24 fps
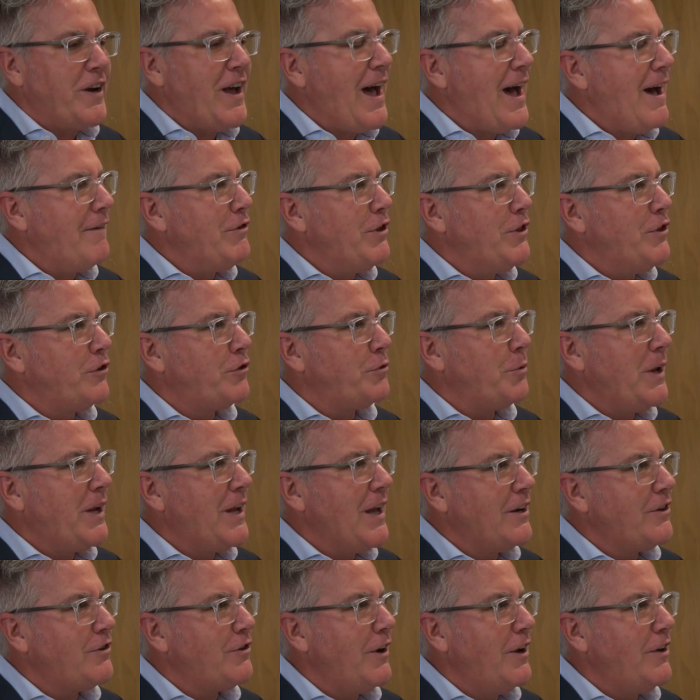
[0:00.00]
to have you this
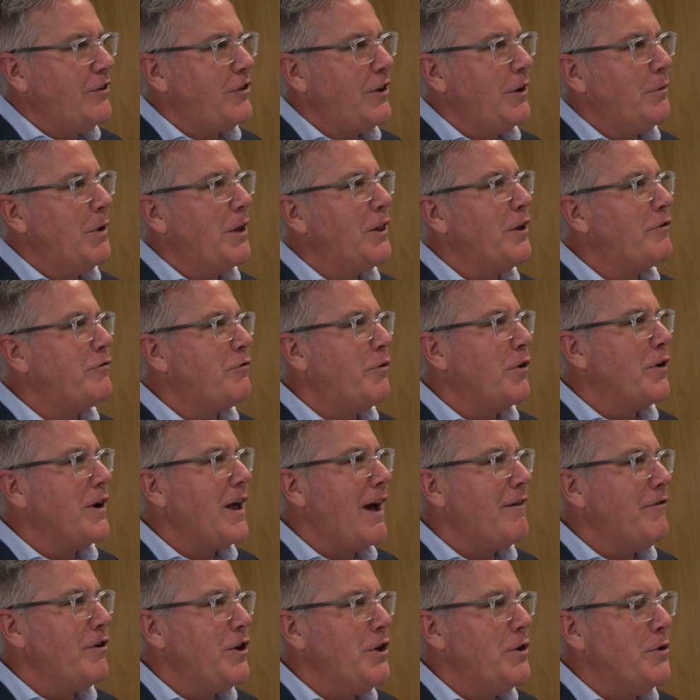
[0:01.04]
weekend, Tracy. We look forward
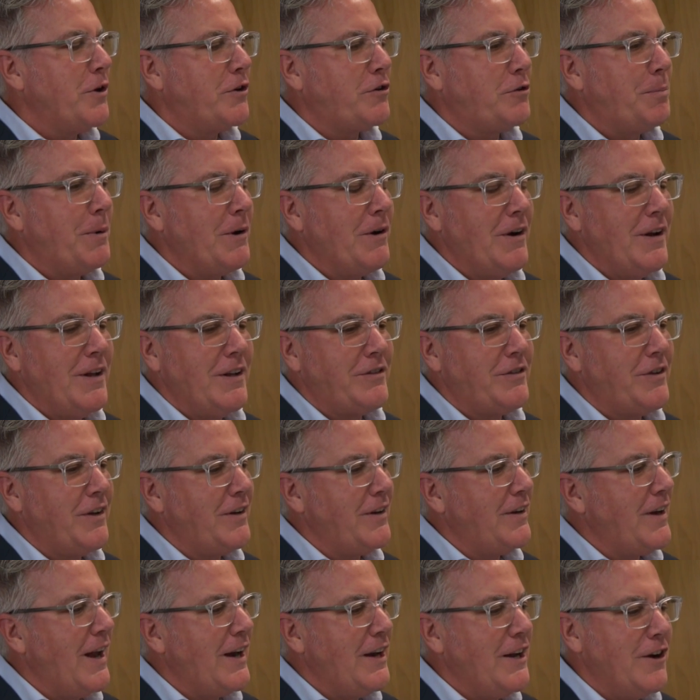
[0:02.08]
to having you experience
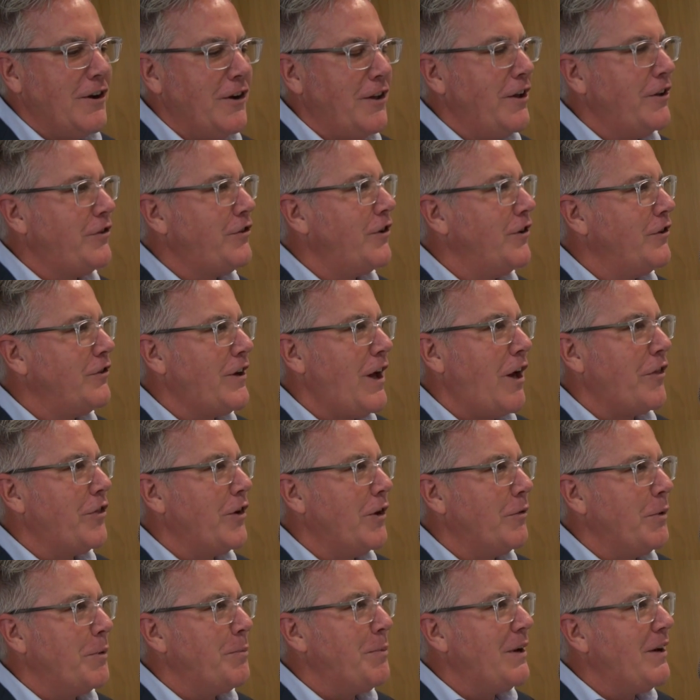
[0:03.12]
it, and any of your listeners out
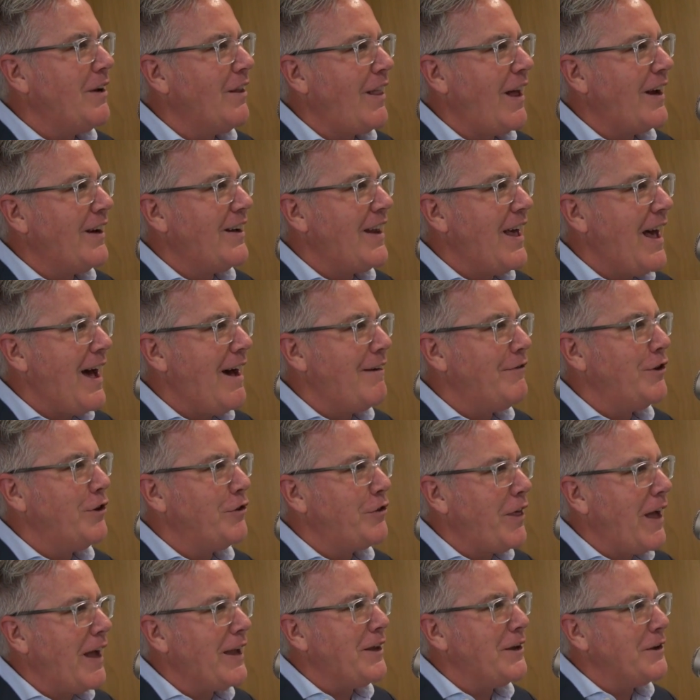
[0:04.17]
there, we'd be delighted to have
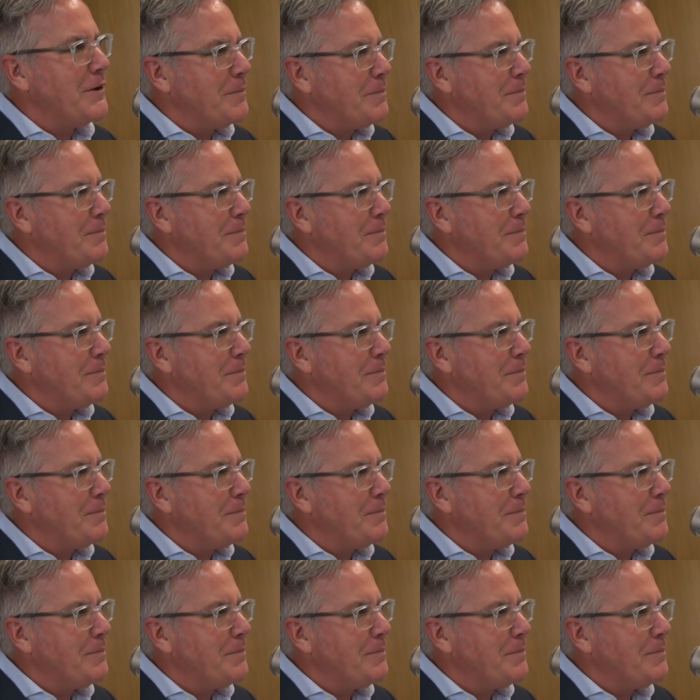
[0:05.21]
you. Thank you.